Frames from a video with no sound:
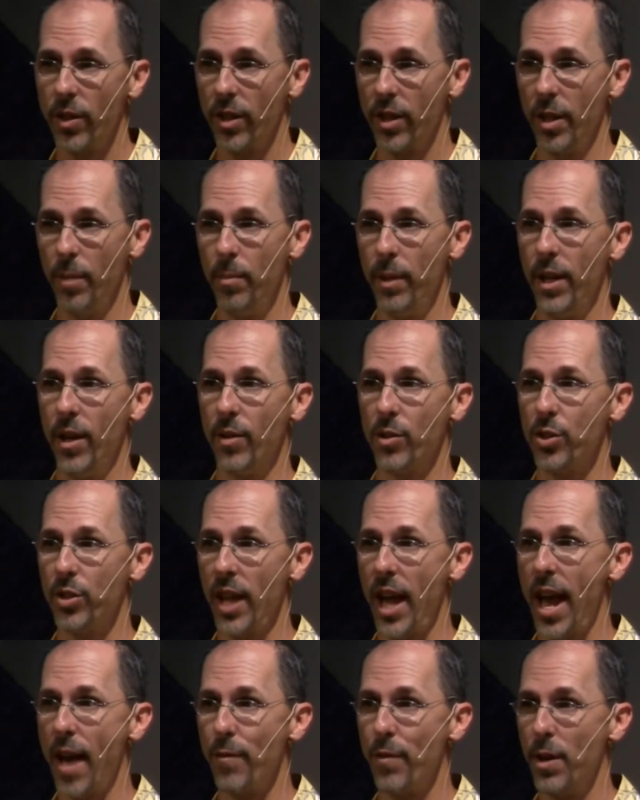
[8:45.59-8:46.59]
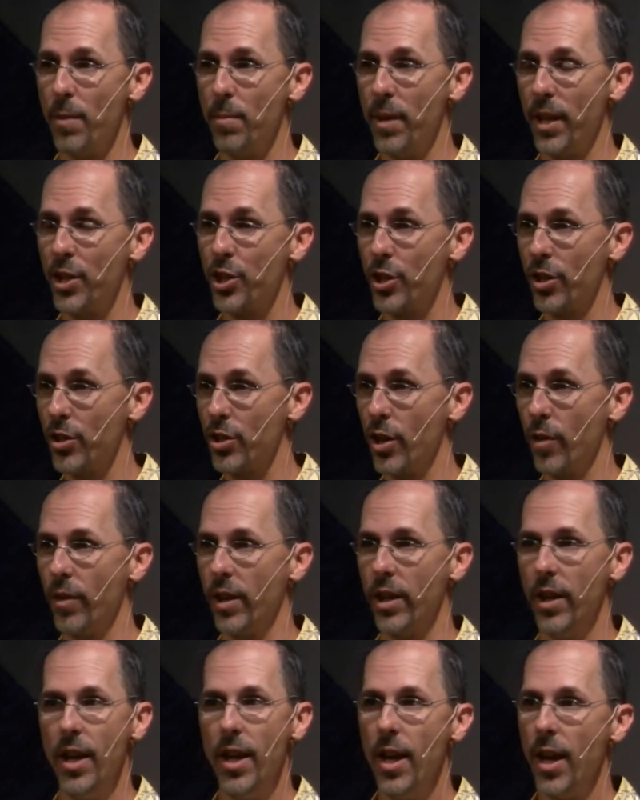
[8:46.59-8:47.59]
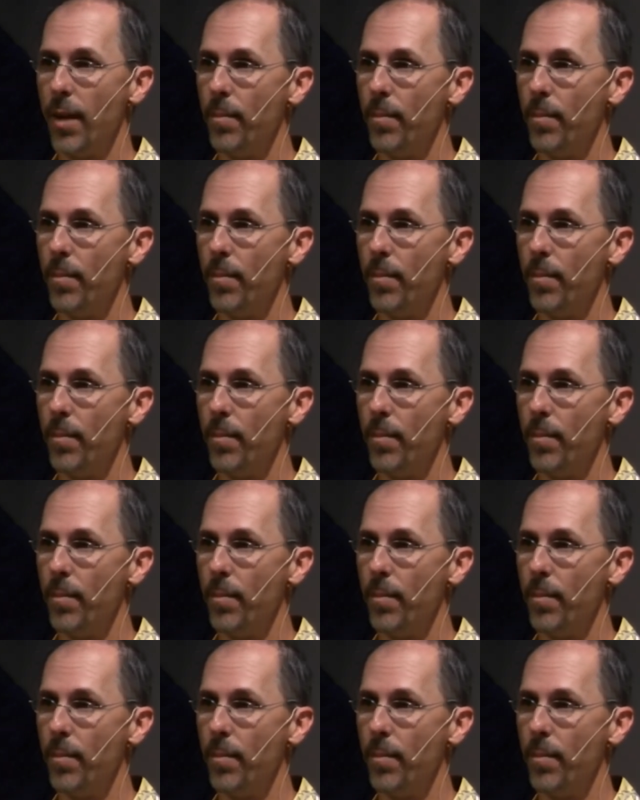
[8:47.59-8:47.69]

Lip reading: can be on staff in a big church over here.